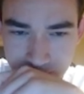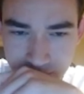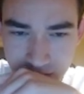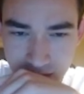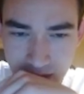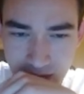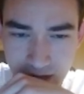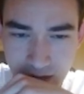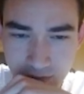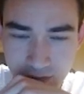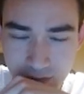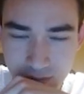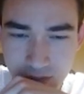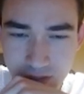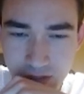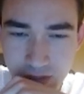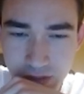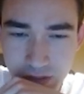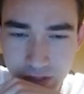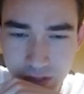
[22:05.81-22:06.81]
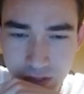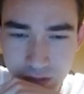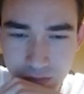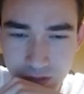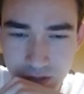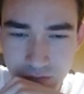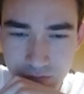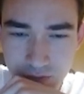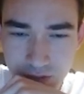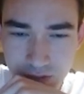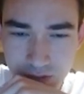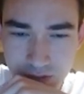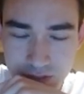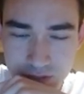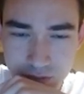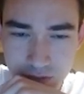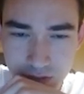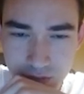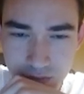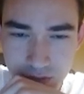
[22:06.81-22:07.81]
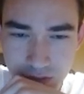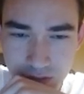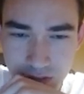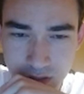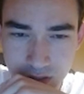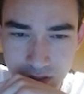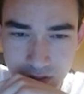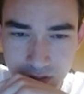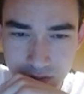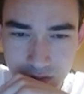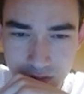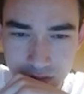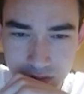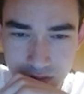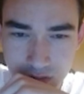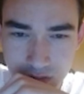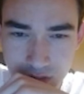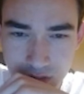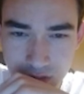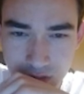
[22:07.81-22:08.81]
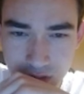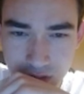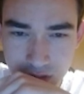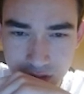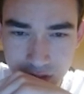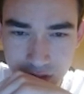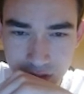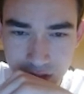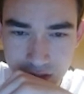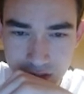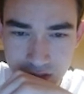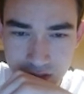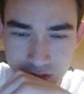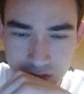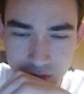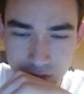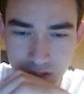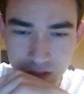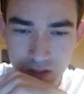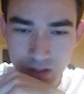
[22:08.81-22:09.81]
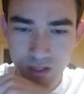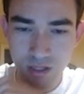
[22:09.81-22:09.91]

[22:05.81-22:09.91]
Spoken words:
I have to be a little bit afraid of this rook, but not too greatly.